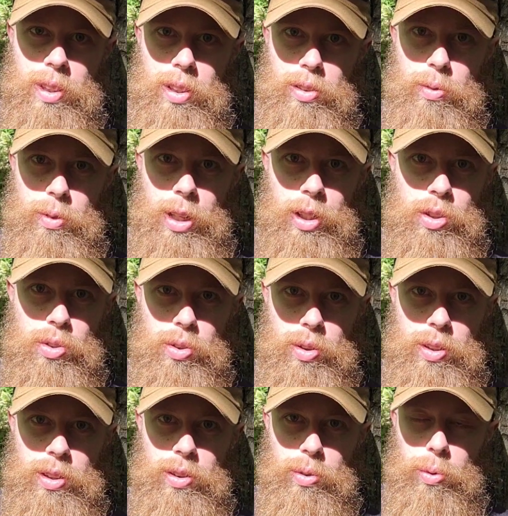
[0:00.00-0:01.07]
some dead
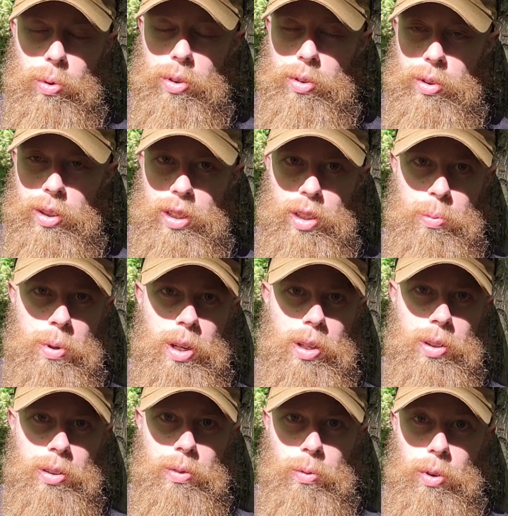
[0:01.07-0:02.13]
trees or green,
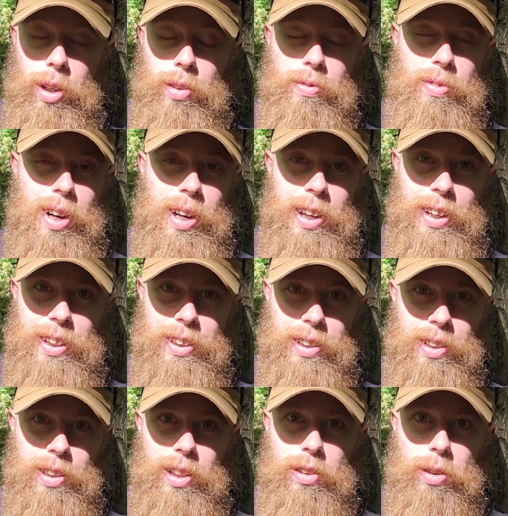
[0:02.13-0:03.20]
depending on what I find
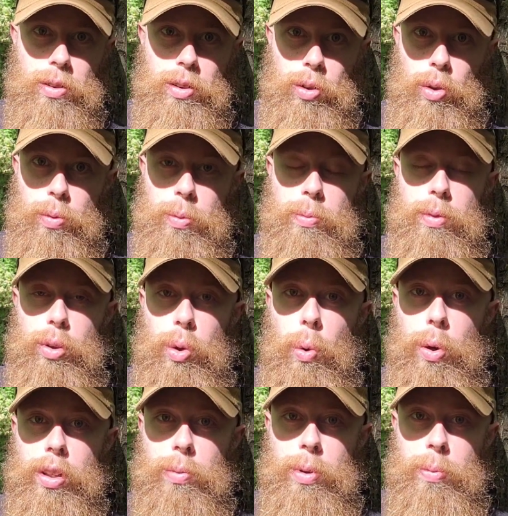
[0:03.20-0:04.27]
that's going
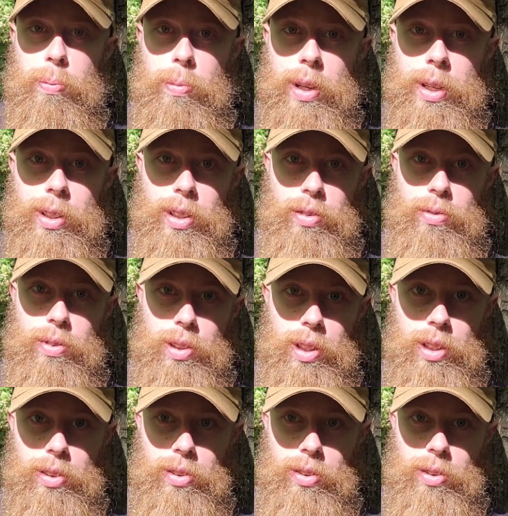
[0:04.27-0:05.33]
to be big enough for
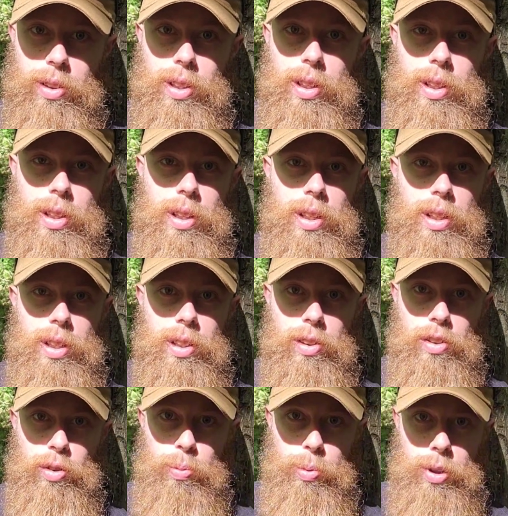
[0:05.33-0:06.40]
this,
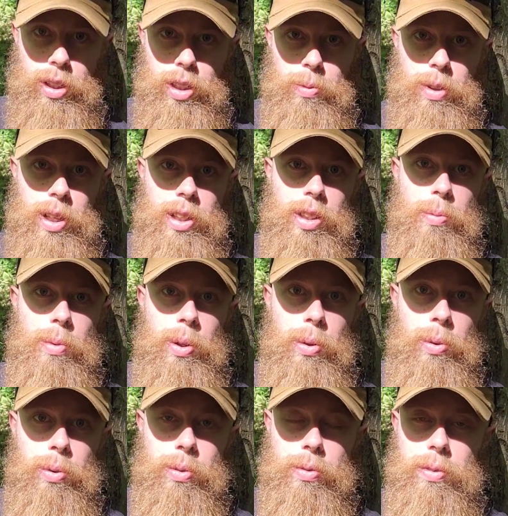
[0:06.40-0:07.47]
and splitting them down the
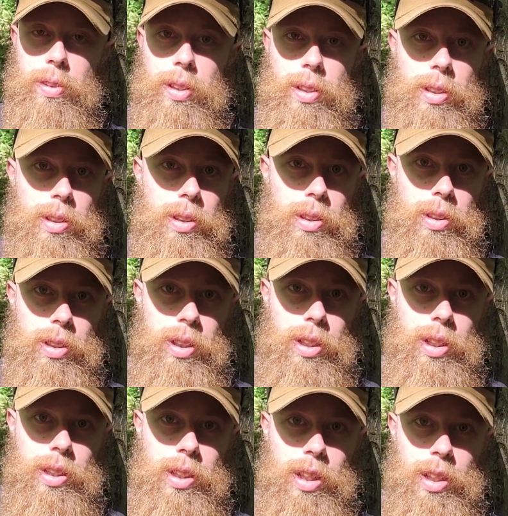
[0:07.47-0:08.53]
middle,
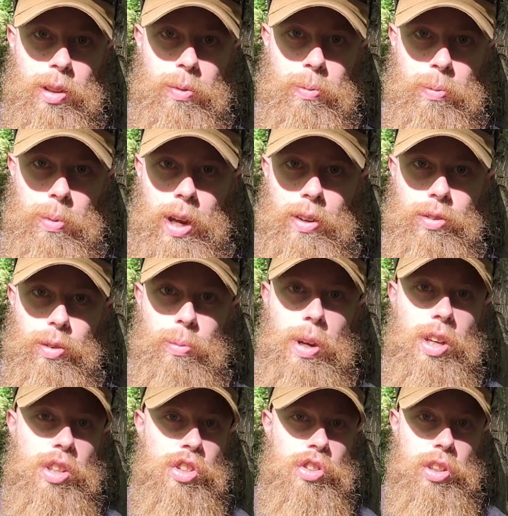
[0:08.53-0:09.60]
and then basically
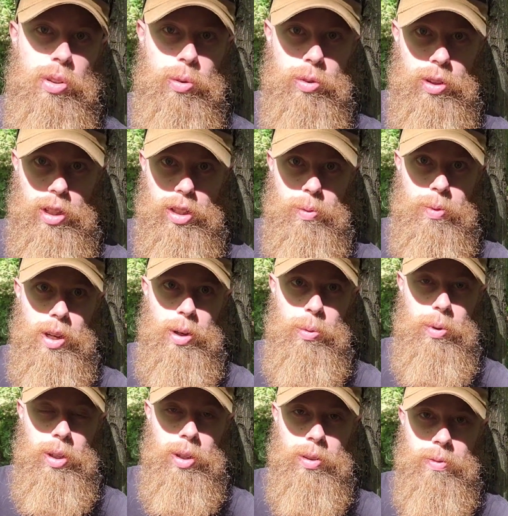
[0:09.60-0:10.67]
making shingles out of them that
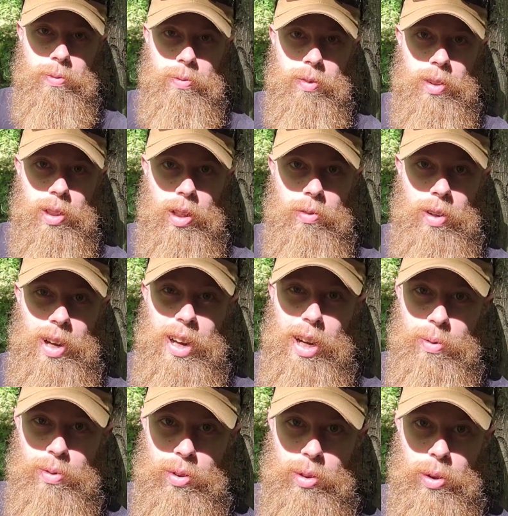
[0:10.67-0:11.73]
way. Now, if I
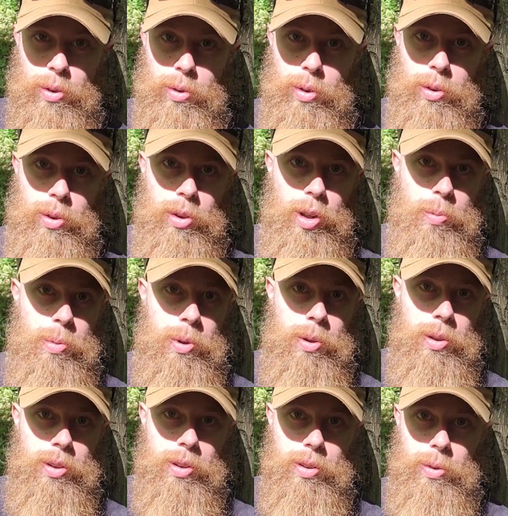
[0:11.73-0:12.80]
have to, I'll throw a tarp
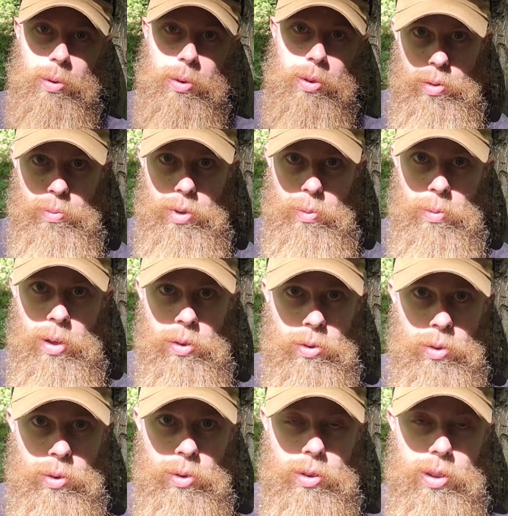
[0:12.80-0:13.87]
on, but I'm
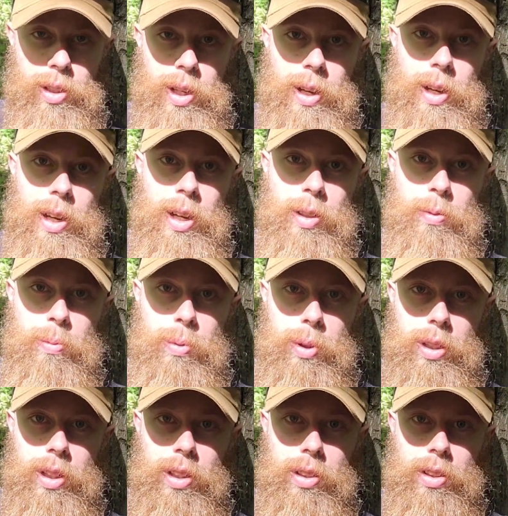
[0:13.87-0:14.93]
also looking at
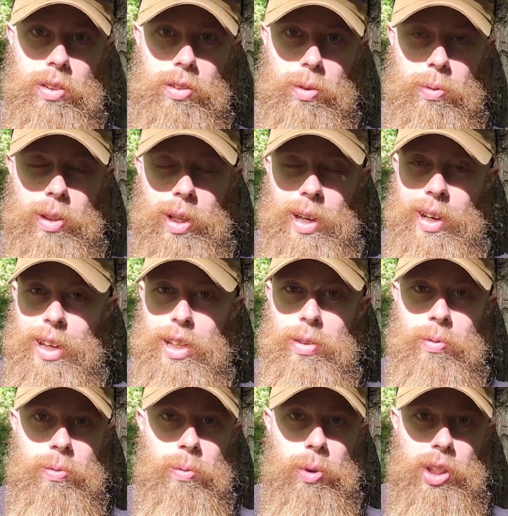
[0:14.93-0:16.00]
putting in some kind
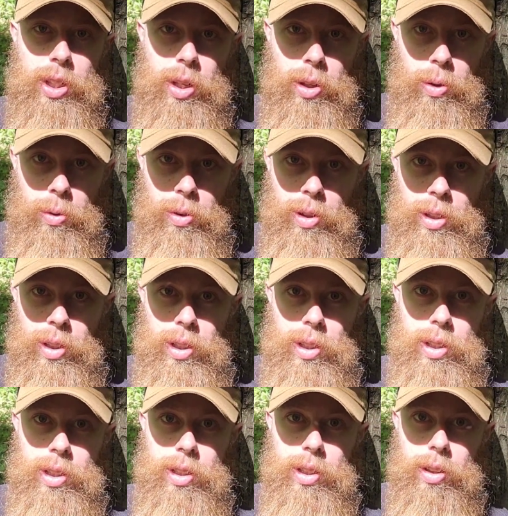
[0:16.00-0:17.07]
of window,
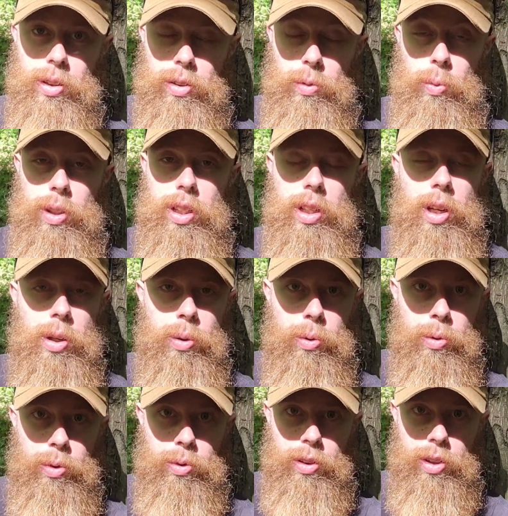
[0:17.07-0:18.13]
or windows,